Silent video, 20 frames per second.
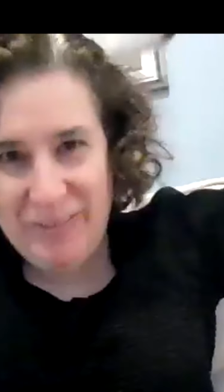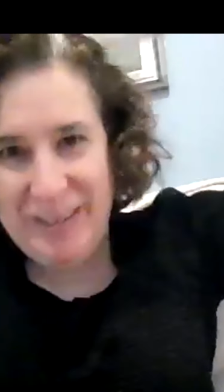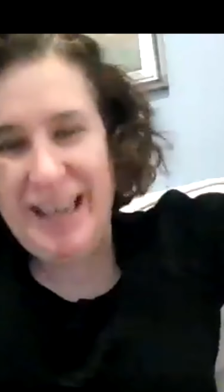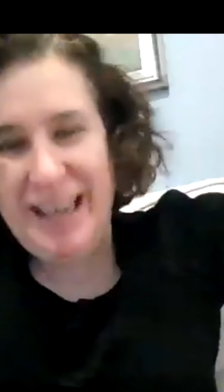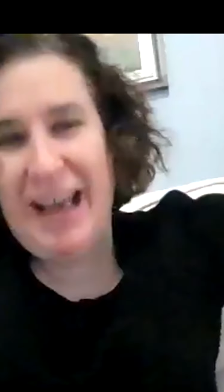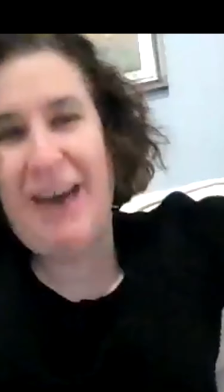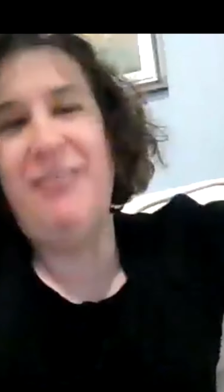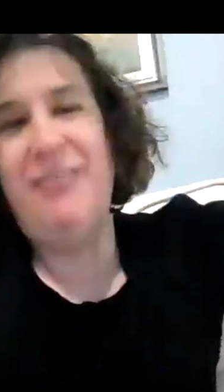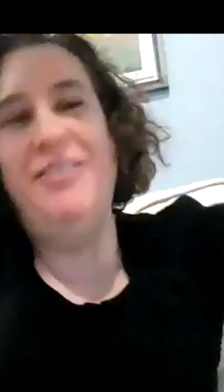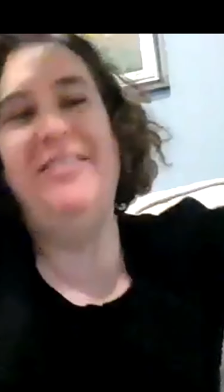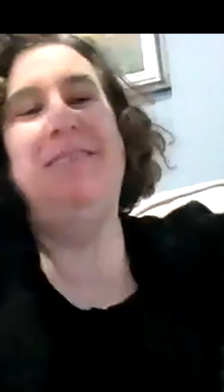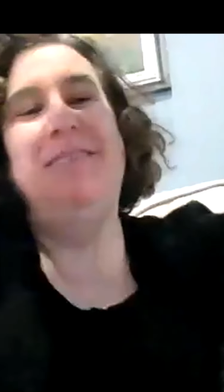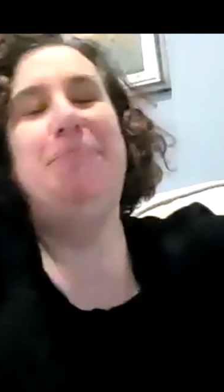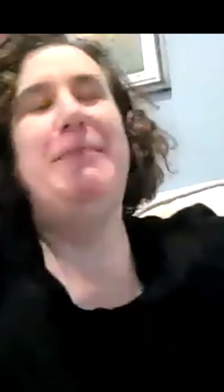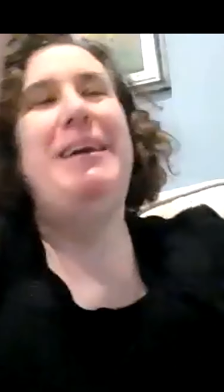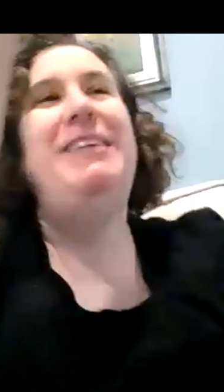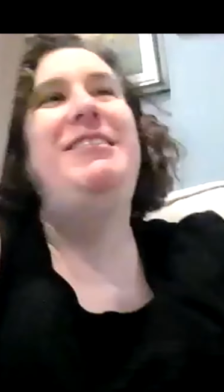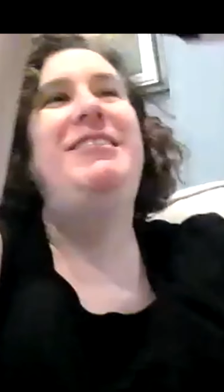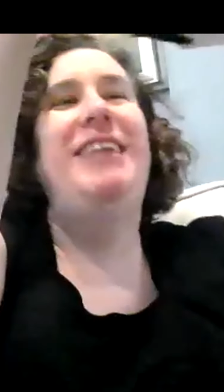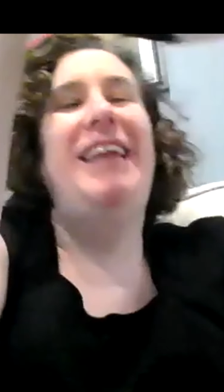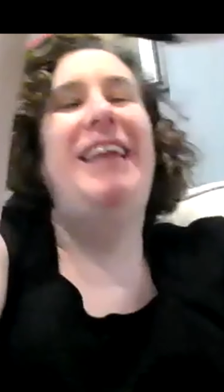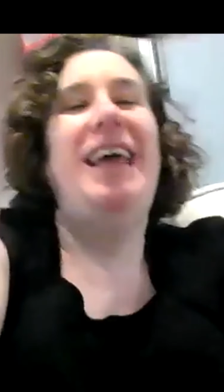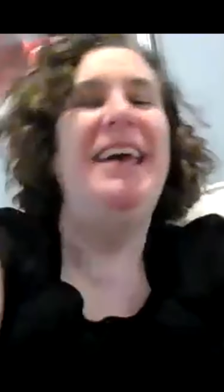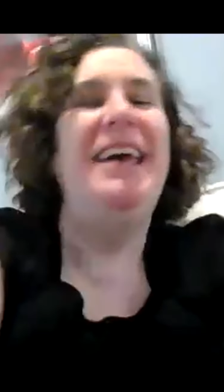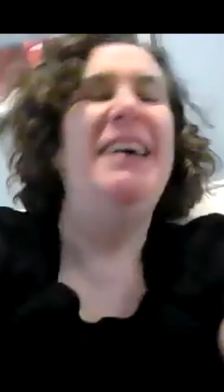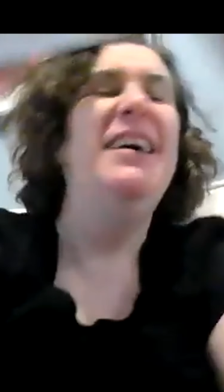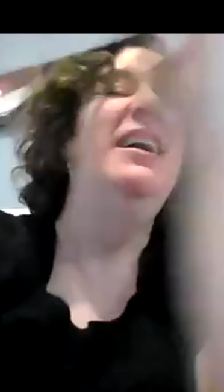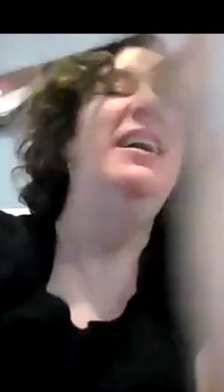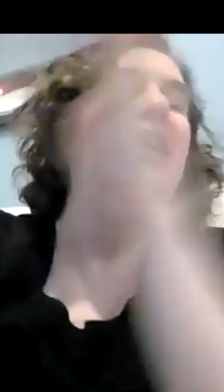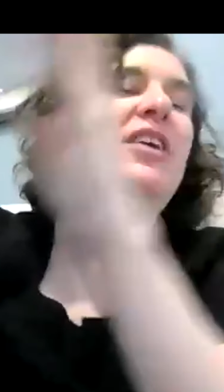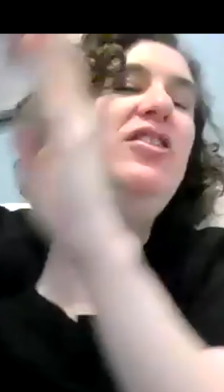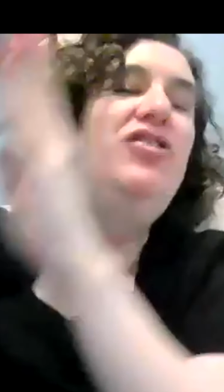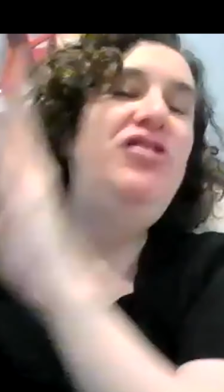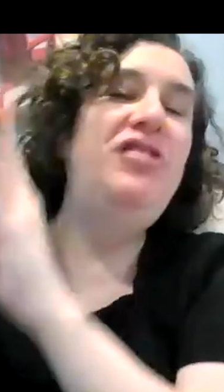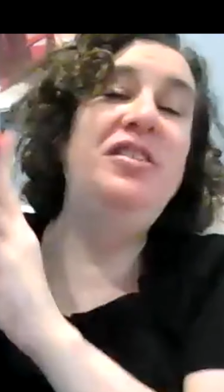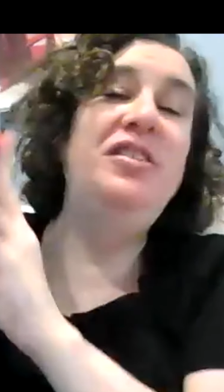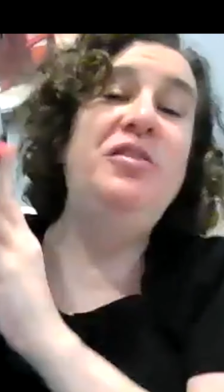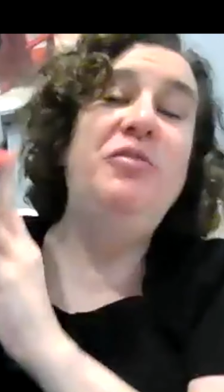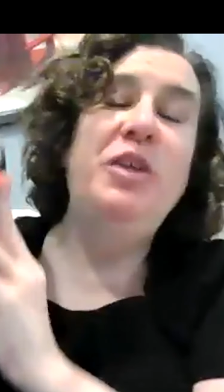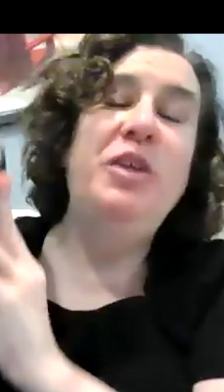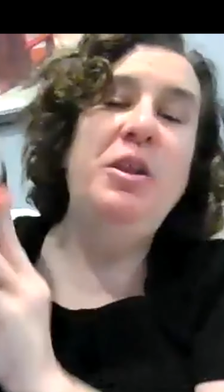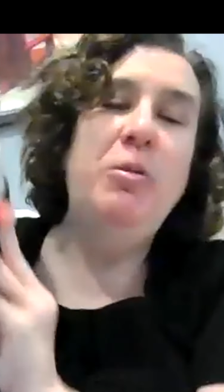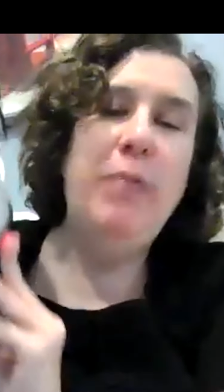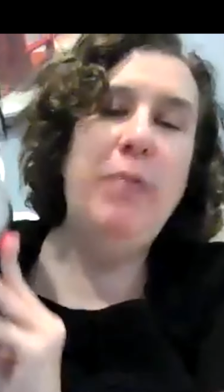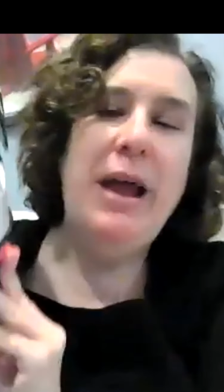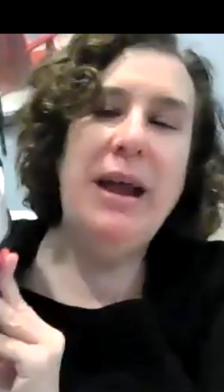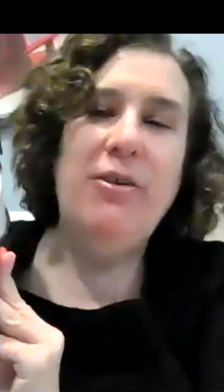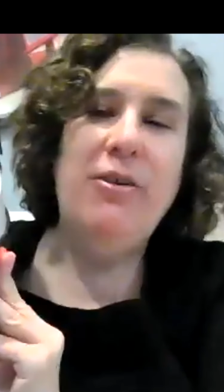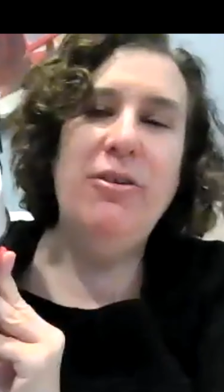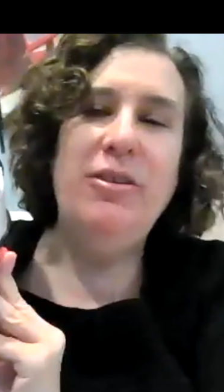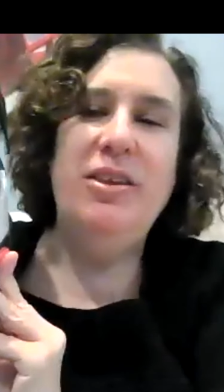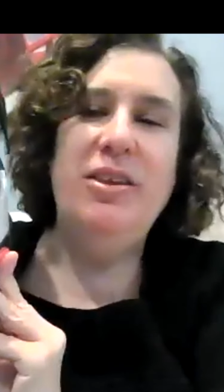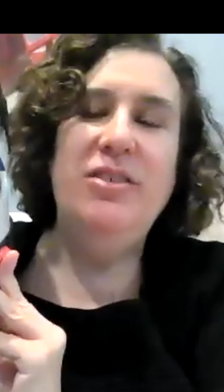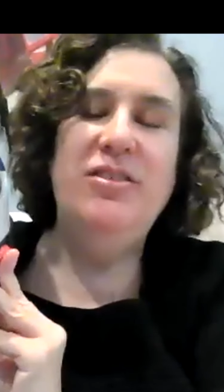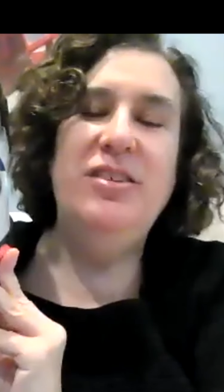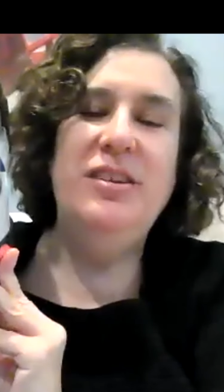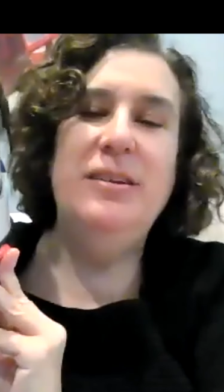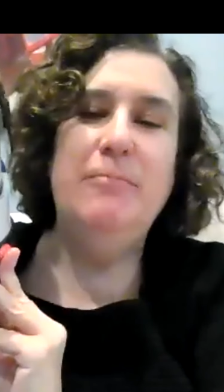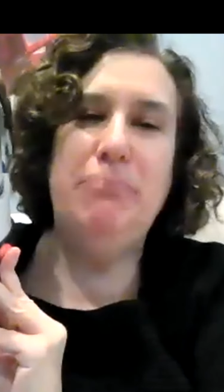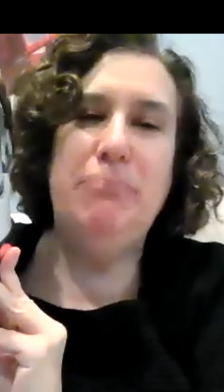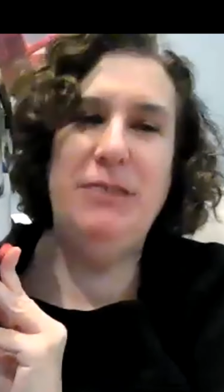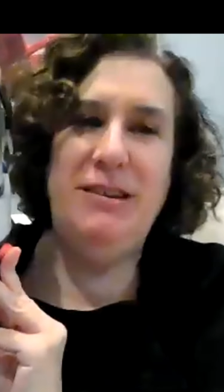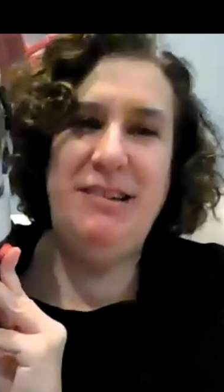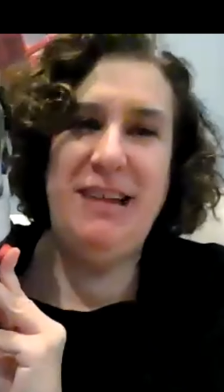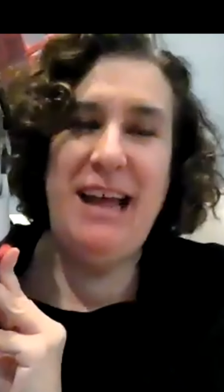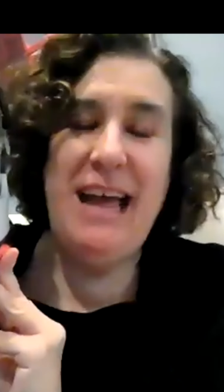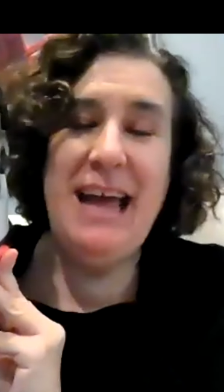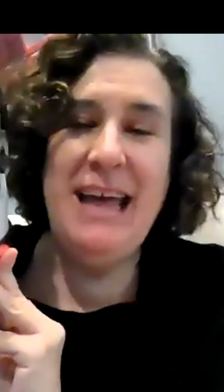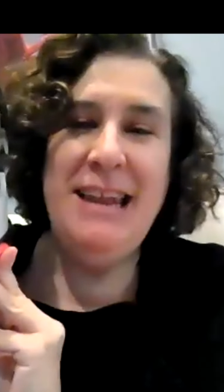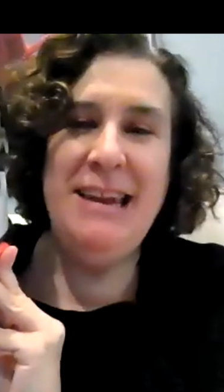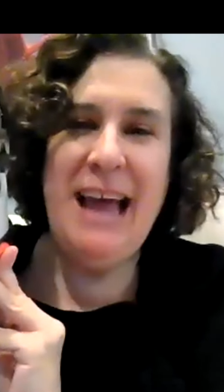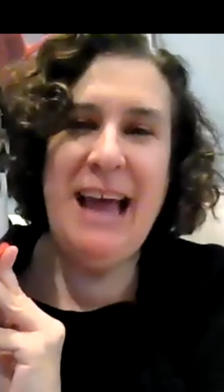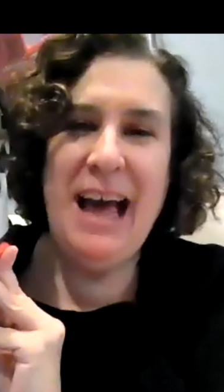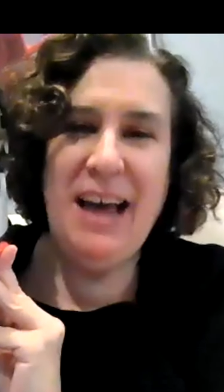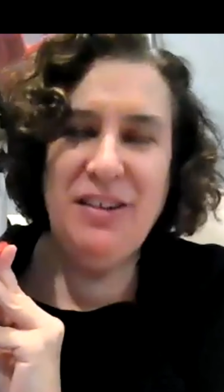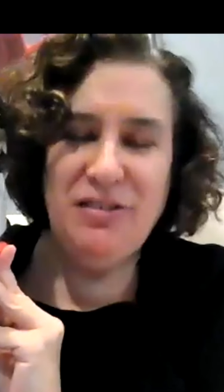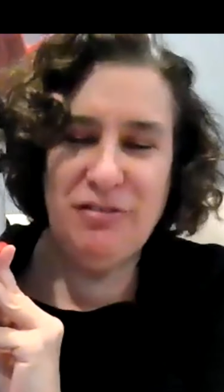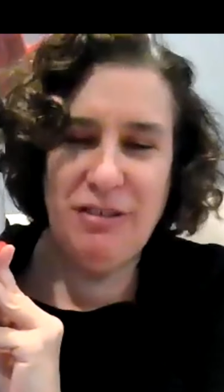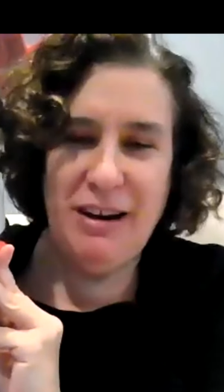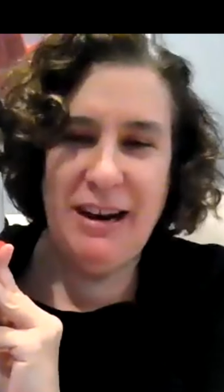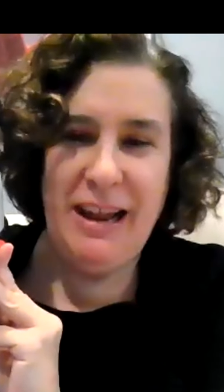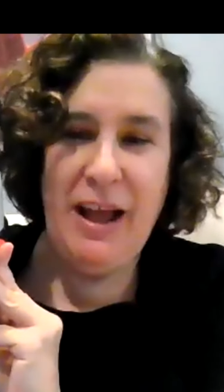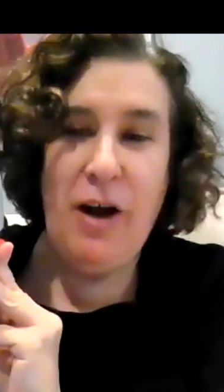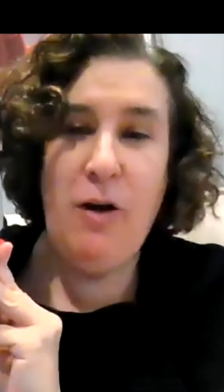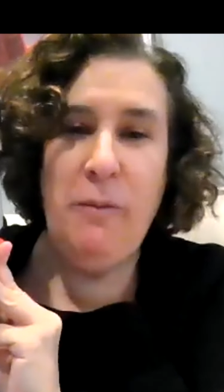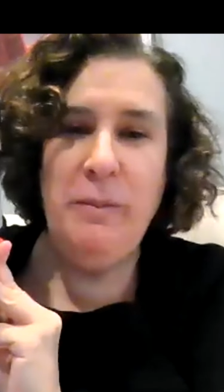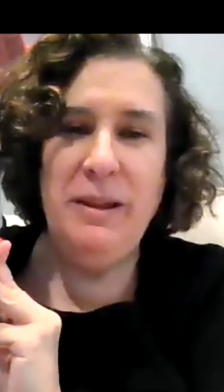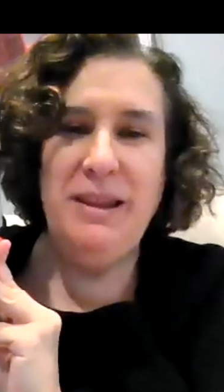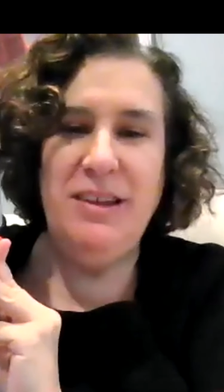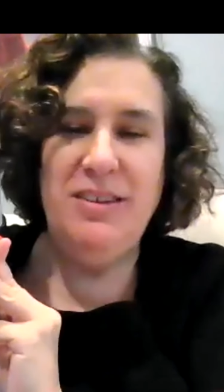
into outer space today. Just for the record, this is a pretend astronaut helmet.